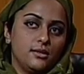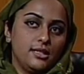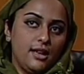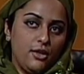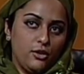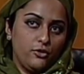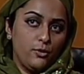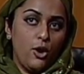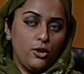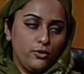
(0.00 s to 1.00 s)
together from
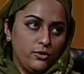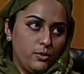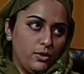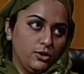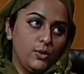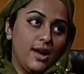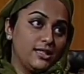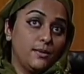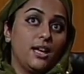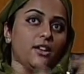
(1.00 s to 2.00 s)
all over the world who had
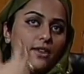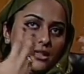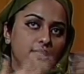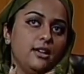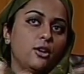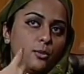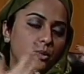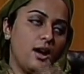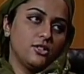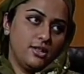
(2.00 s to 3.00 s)
some kind of idea or
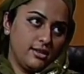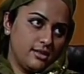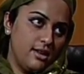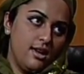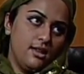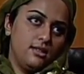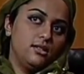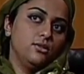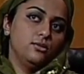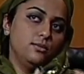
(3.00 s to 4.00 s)
project
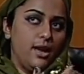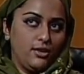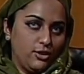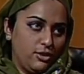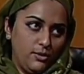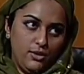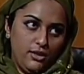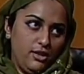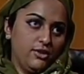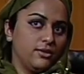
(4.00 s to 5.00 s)
to make their
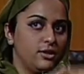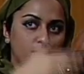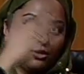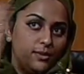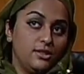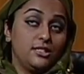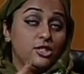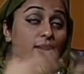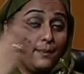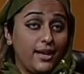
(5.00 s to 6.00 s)
community or something
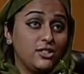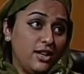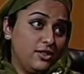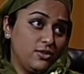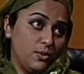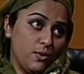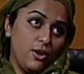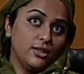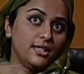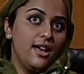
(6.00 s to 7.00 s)
to make a change in the
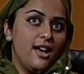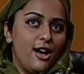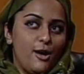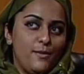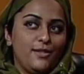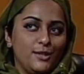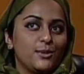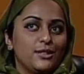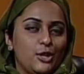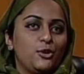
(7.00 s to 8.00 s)
world. And this was
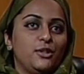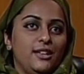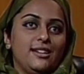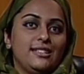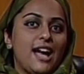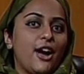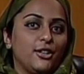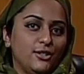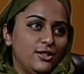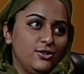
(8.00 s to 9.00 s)
literally an
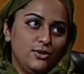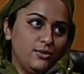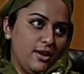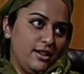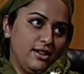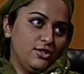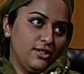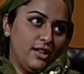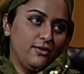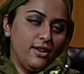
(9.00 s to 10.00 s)
entirely student-run
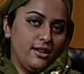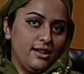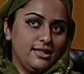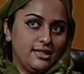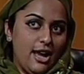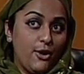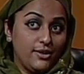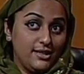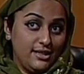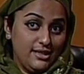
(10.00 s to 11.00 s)
initiative, and it's now
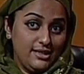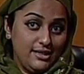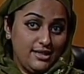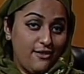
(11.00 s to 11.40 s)
it's in its